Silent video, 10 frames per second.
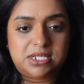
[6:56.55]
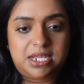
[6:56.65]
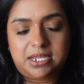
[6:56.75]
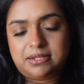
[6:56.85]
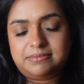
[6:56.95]

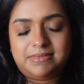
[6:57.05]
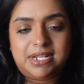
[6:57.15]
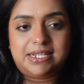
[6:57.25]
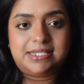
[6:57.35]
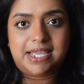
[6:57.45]
like
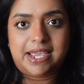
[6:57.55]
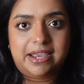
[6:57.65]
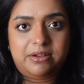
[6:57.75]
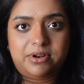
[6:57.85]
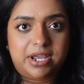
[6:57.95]
let's say
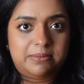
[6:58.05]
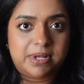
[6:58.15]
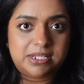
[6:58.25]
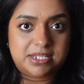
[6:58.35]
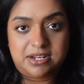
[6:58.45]
8 or 9
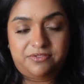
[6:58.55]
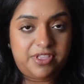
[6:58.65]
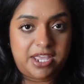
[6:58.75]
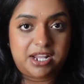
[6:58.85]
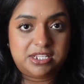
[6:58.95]
months, and if
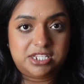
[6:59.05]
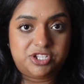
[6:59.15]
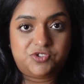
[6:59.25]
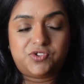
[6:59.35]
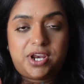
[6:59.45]
they can sit
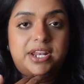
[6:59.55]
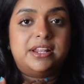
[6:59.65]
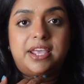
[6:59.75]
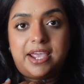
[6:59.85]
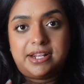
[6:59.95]
straight and
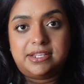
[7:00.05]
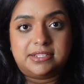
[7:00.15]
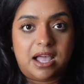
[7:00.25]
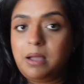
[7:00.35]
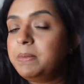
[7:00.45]
their head is
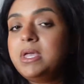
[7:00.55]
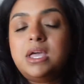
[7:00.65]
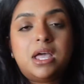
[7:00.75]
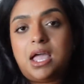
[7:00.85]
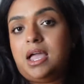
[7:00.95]
up,
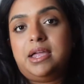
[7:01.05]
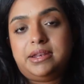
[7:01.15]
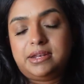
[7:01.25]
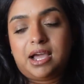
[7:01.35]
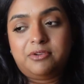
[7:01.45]
and I